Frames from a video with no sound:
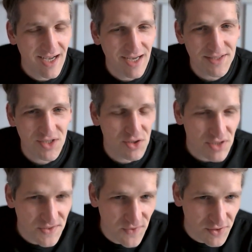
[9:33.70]
So
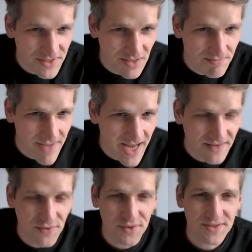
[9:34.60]
just focus on
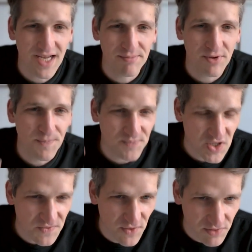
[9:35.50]
MEDDIC, for example.
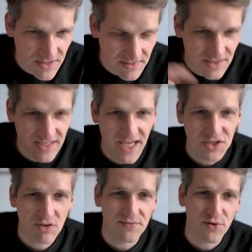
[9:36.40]
Just focus on the
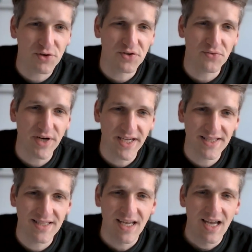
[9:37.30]
stage conversion
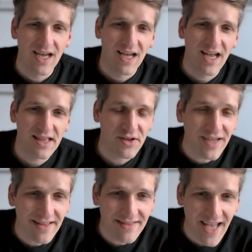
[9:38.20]
rates.
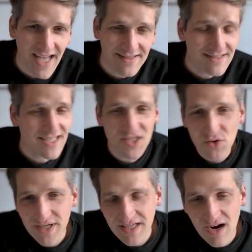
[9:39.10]
Look at that. It's
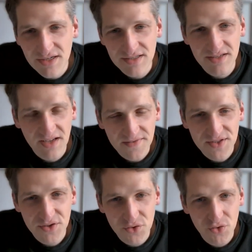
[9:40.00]
already hard enough
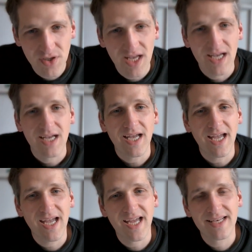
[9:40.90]
to do.
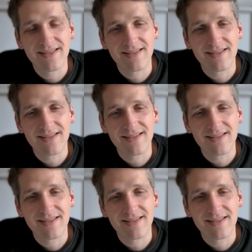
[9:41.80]
And